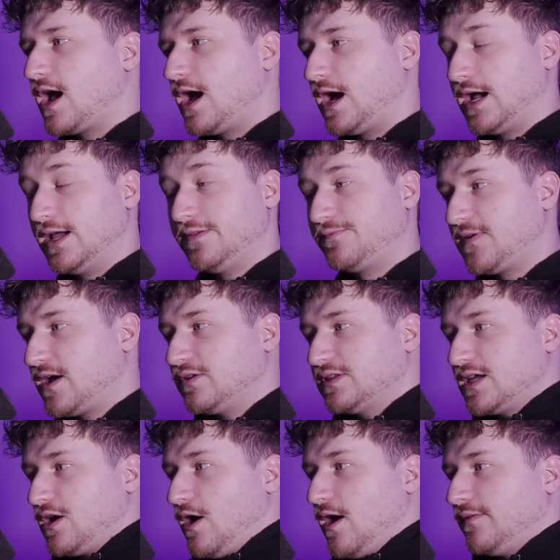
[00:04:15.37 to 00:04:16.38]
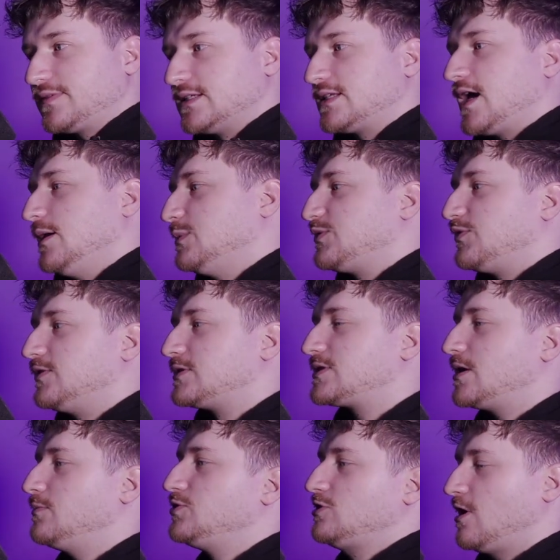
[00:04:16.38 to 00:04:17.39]
I found that oftentimes for
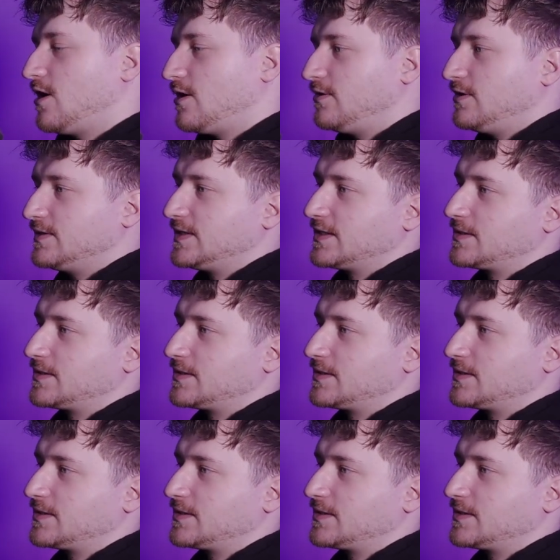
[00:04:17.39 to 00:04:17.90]
some genres,